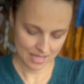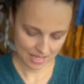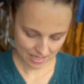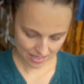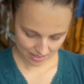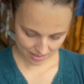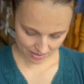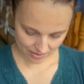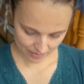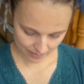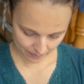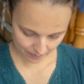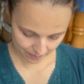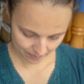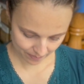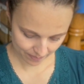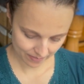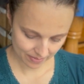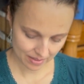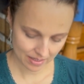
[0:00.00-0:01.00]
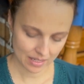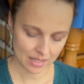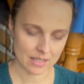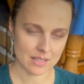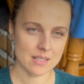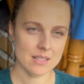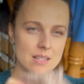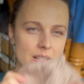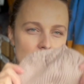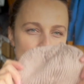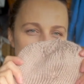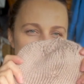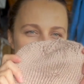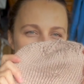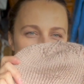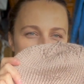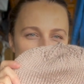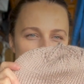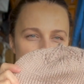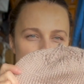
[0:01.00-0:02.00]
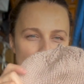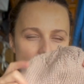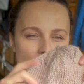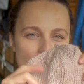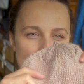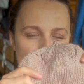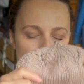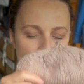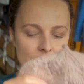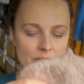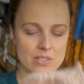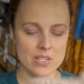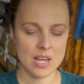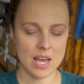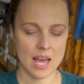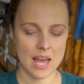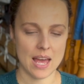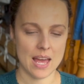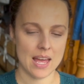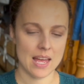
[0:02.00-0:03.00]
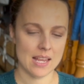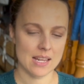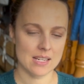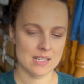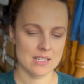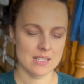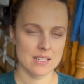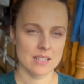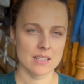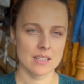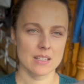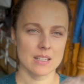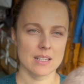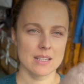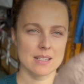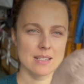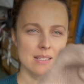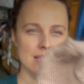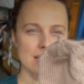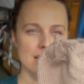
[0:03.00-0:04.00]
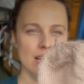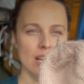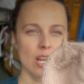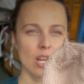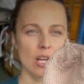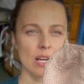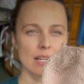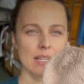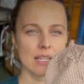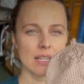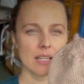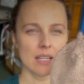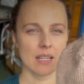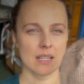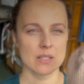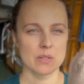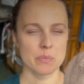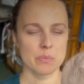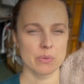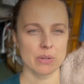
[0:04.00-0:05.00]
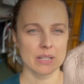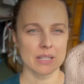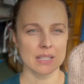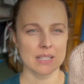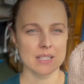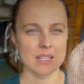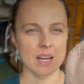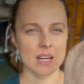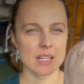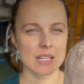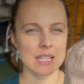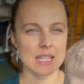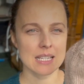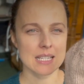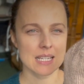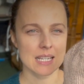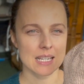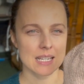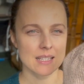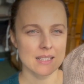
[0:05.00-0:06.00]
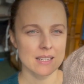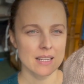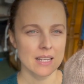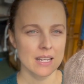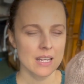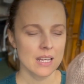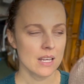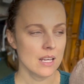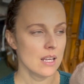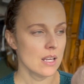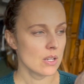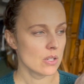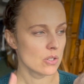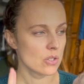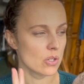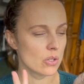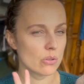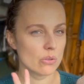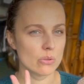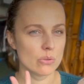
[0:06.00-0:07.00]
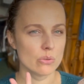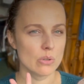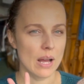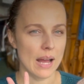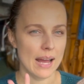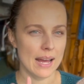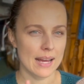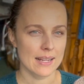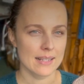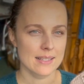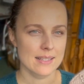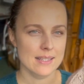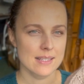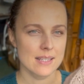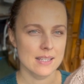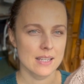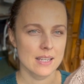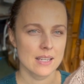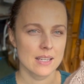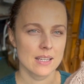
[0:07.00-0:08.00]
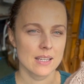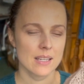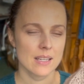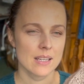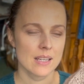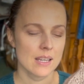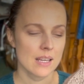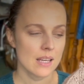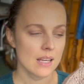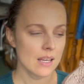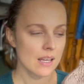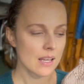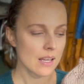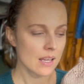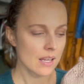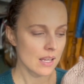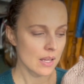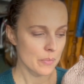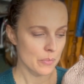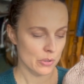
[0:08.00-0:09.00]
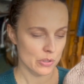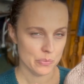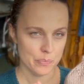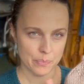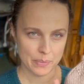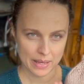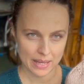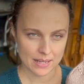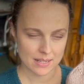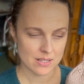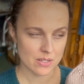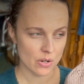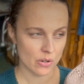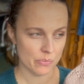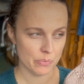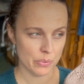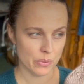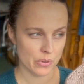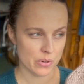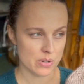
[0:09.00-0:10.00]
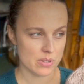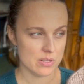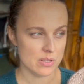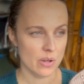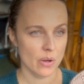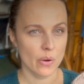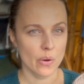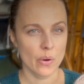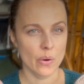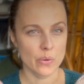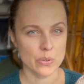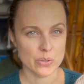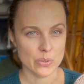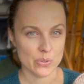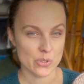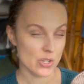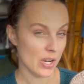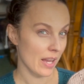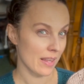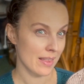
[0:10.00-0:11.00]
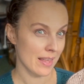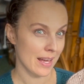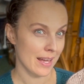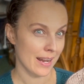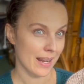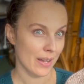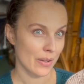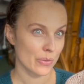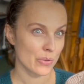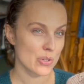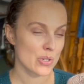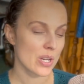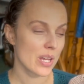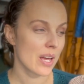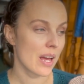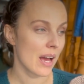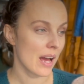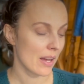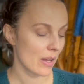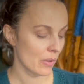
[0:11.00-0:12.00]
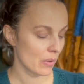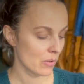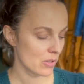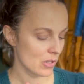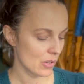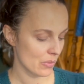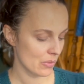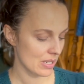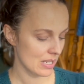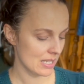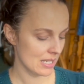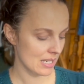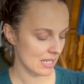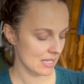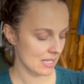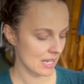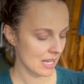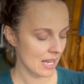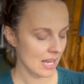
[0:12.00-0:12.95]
It's so soft and is delight. It's brilliant. I knitted two hats, but based on Purl Soho, so check that out. I also knitted